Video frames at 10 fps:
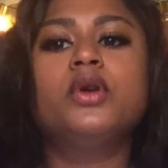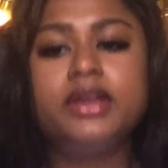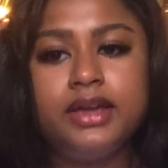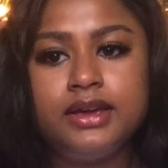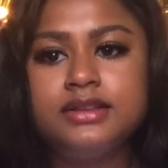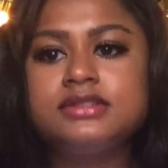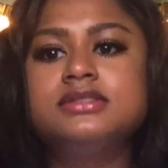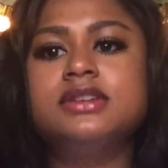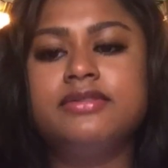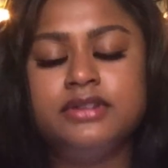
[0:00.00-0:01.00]
cakes,
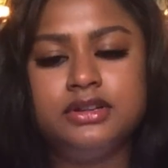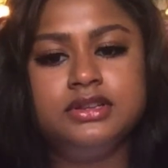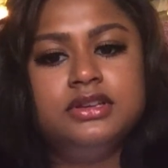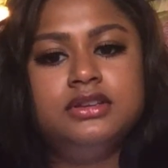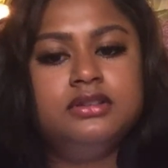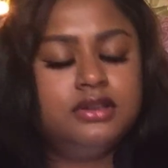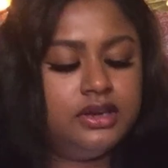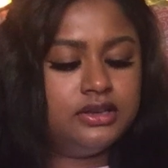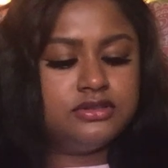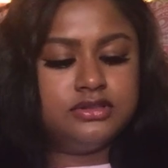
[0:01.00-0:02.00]
definitely.
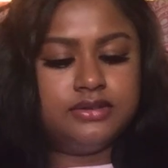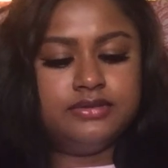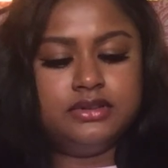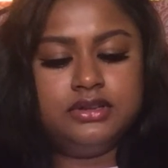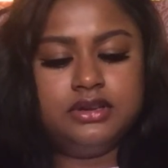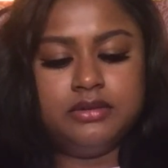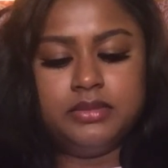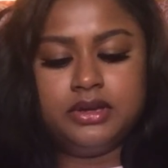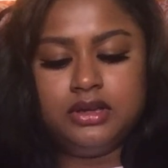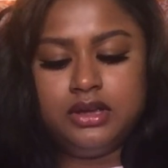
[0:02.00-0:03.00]
Cakes are definitely coming.